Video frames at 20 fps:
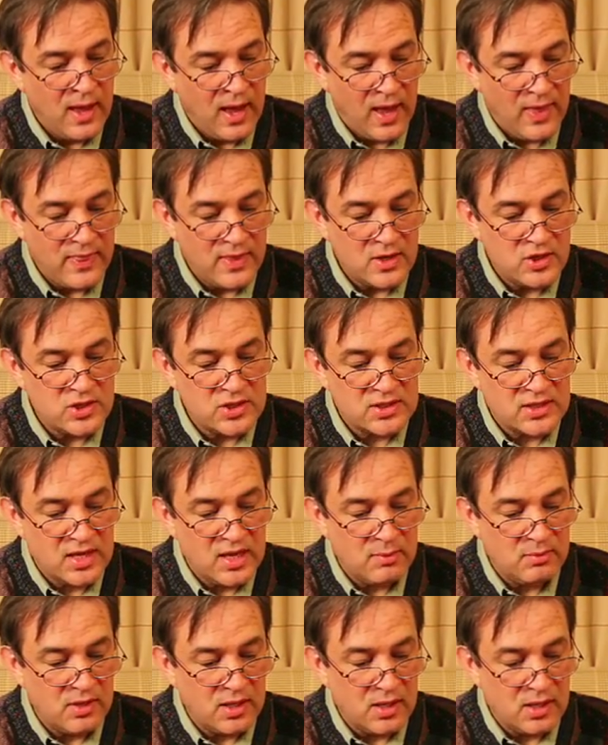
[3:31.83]
And then just
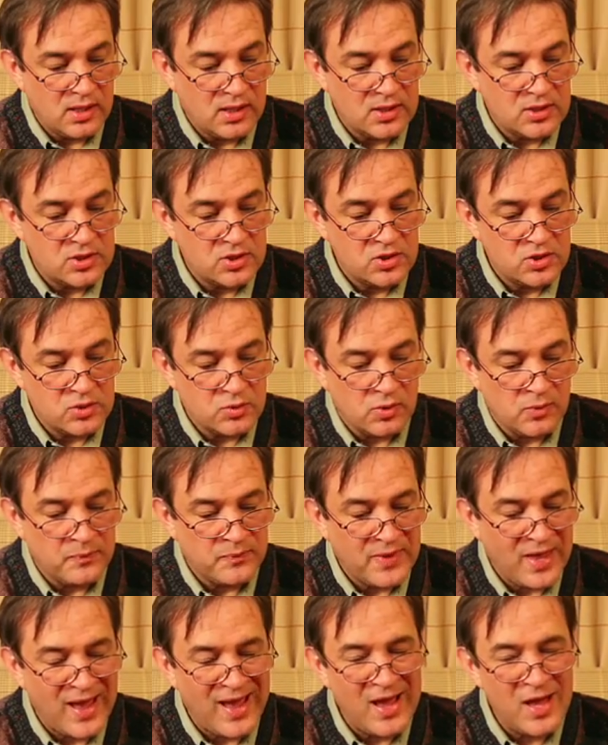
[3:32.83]
keep knitting as usual.
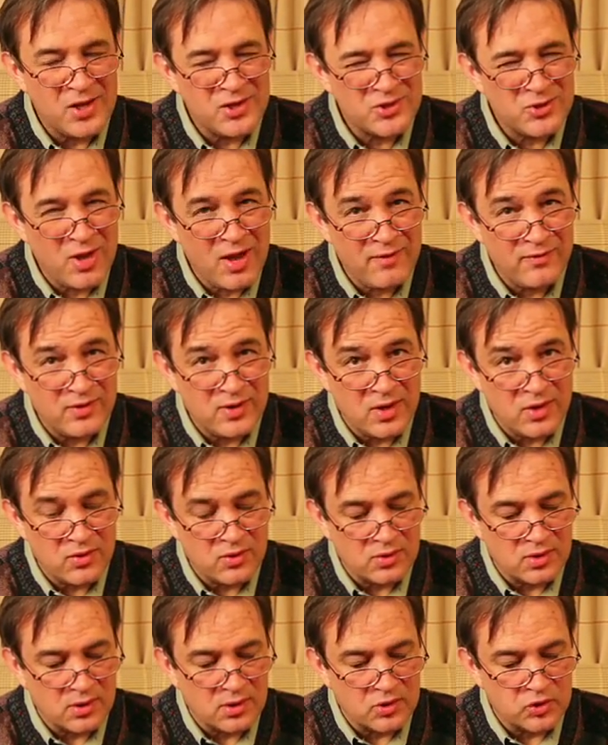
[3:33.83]
I also have
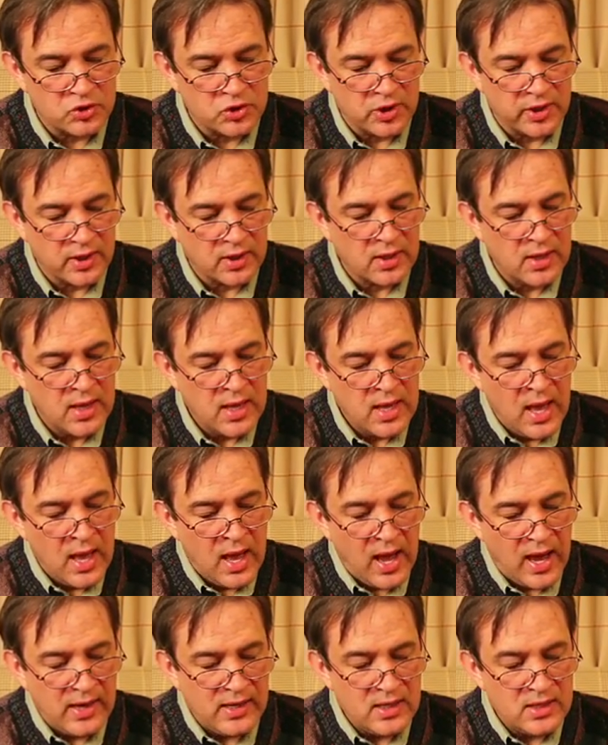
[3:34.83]
another little trick.
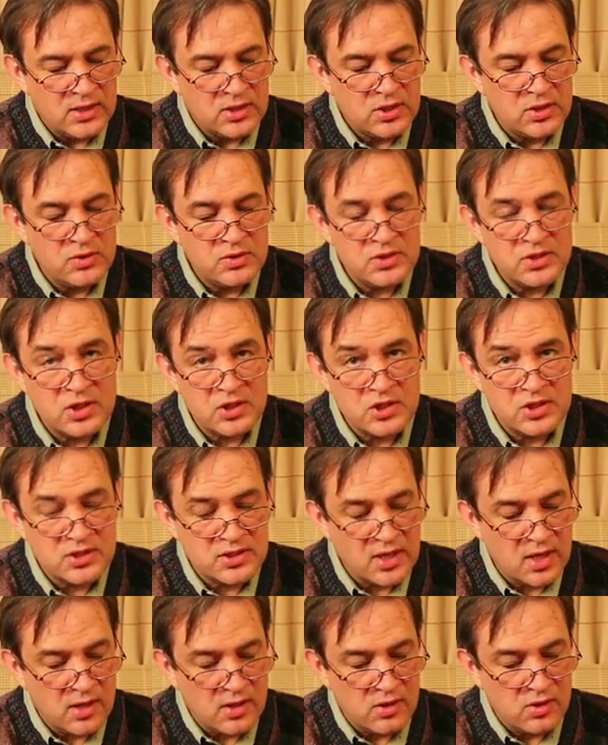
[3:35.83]
I knit 2 stitches
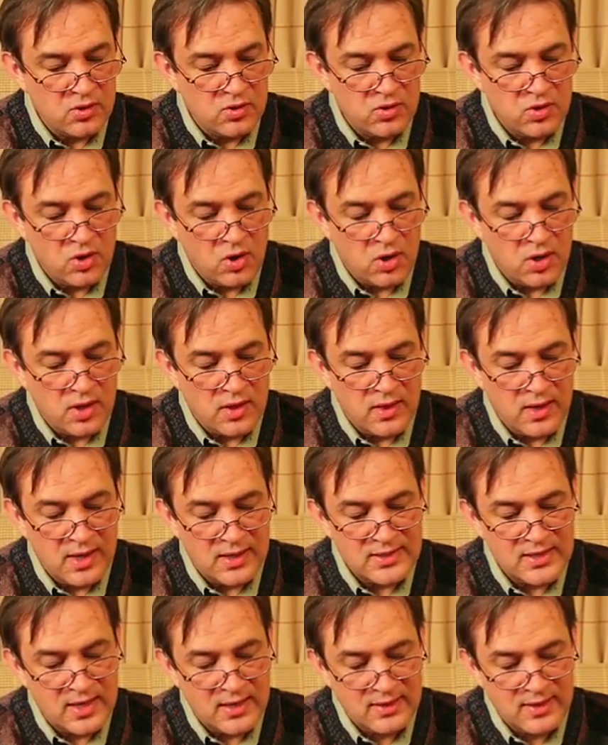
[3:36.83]
out of the new yarn, and then I
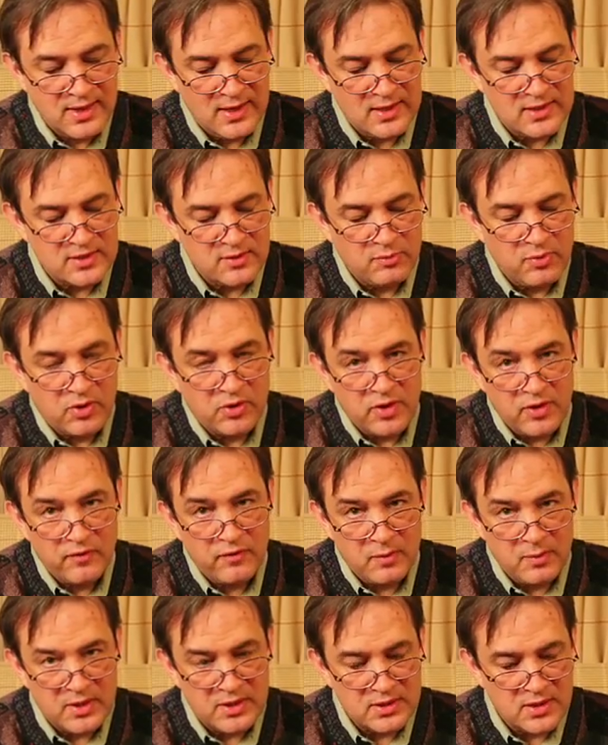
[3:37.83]
take the ends of both of
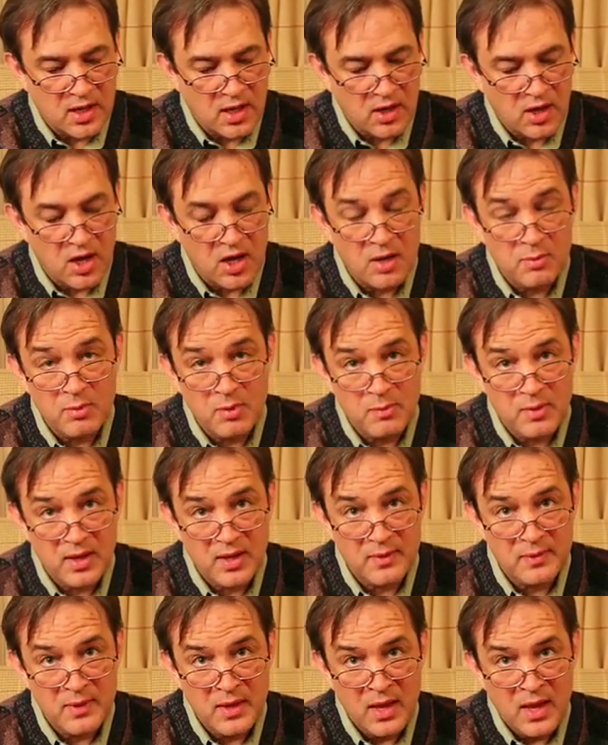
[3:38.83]
them and tug on them a
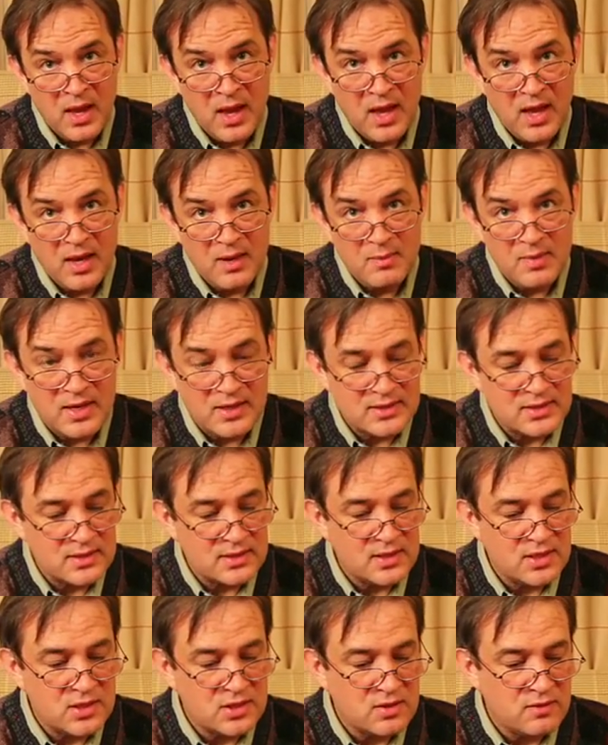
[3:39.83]
bit, and it makes the
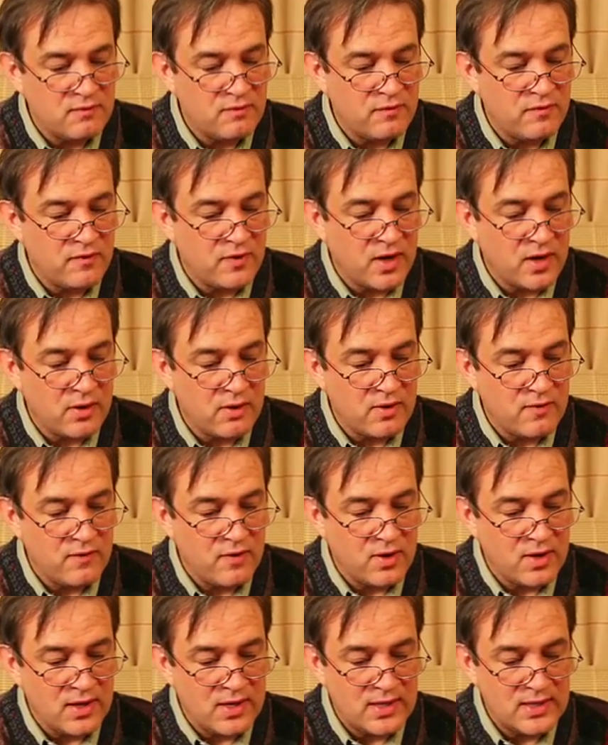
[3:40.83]
tension very,
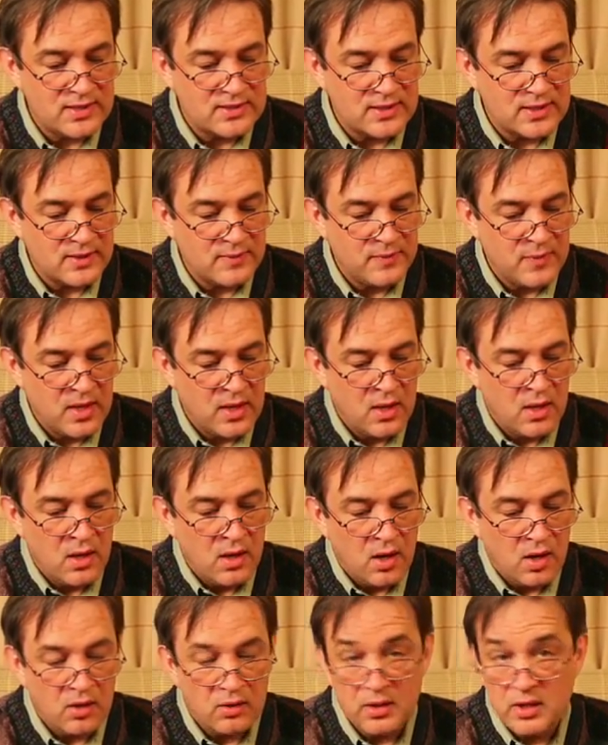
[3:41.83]
very easy.
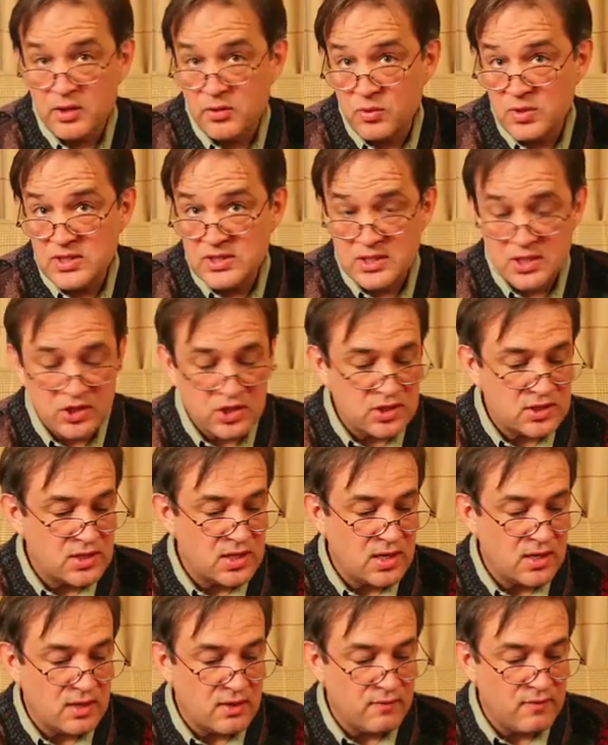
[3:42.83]
Only 3 stitches
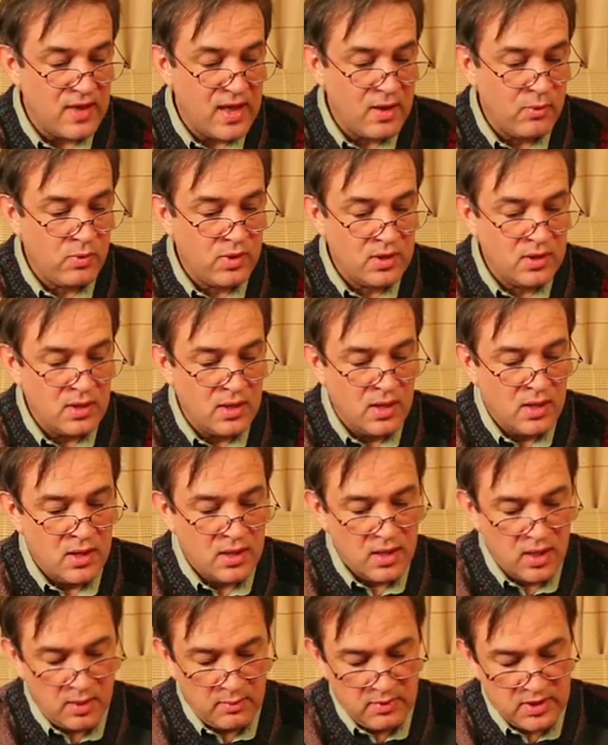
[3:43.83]
needed of that one.
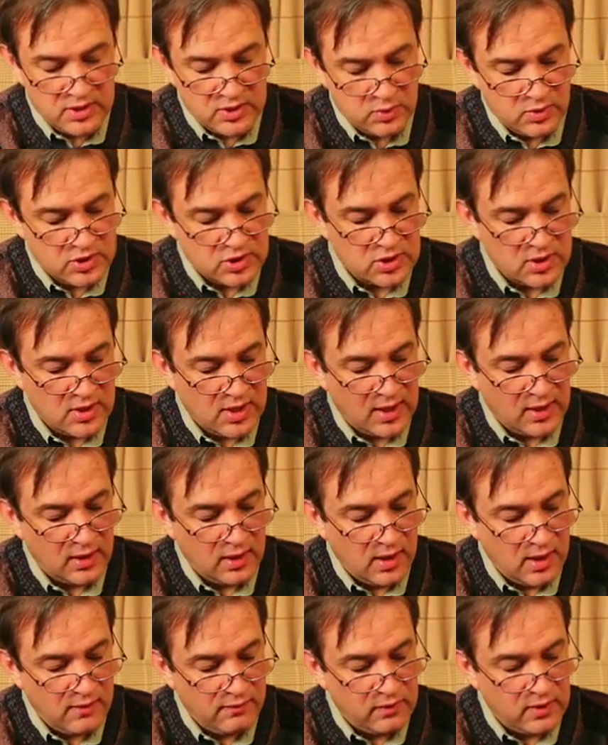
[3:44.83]
I'm going to switch to that
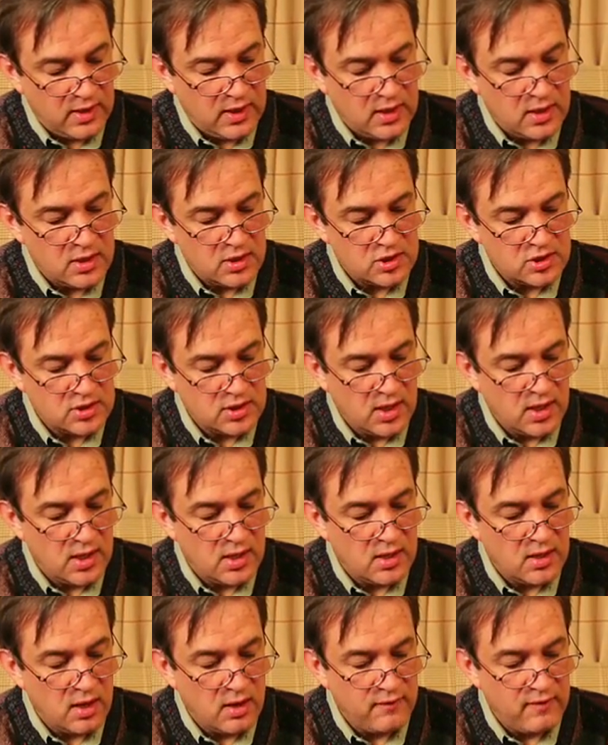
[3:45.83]
lovely
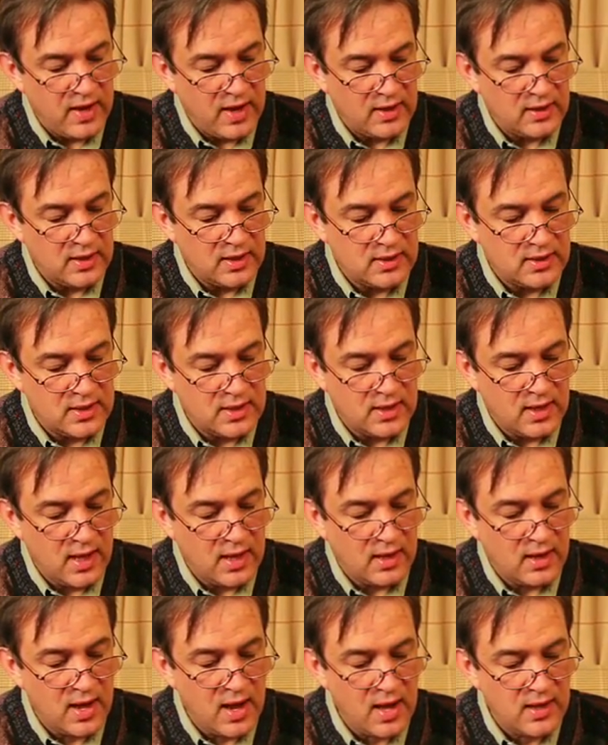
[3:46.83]
shade of hand knit
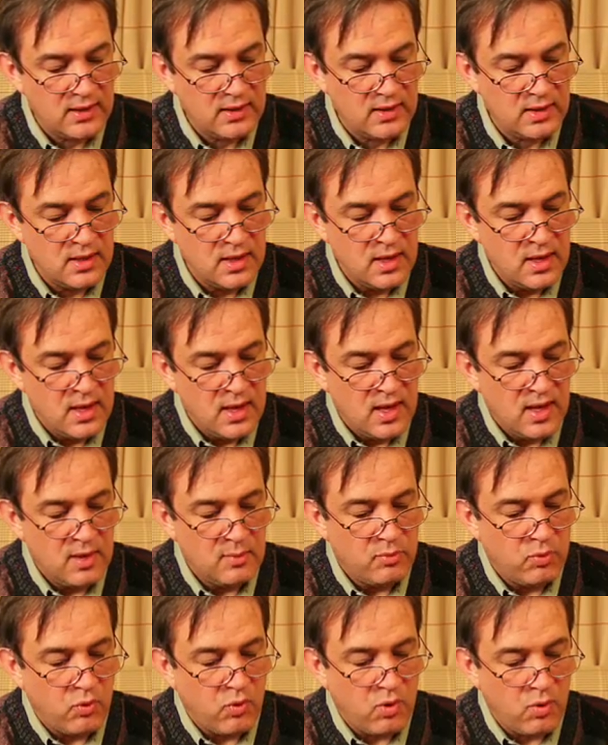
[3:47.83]
DK cotton
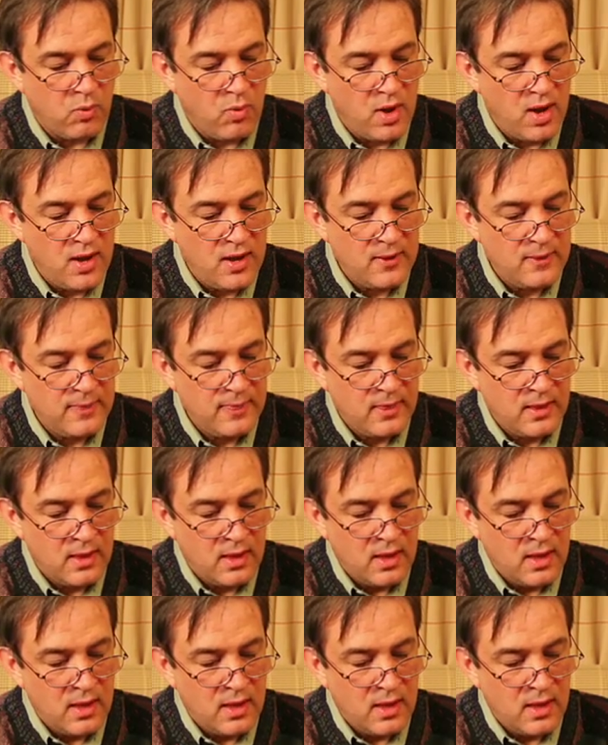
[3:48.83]
in port wine,